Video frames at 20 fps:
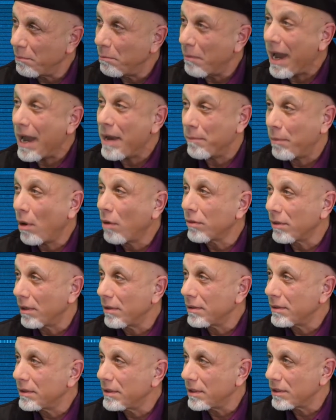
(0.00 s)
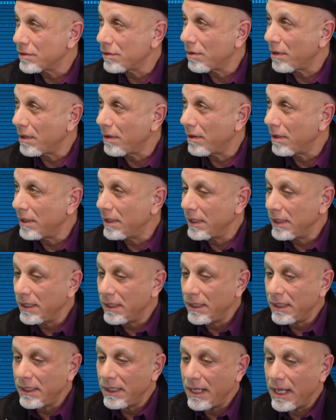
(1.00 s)
bipolar disorder.
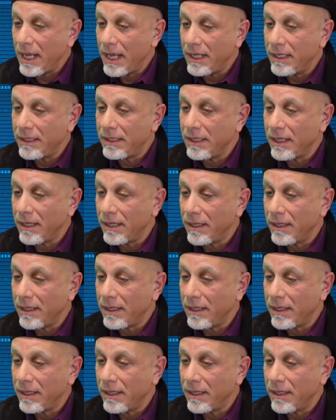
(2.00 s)
And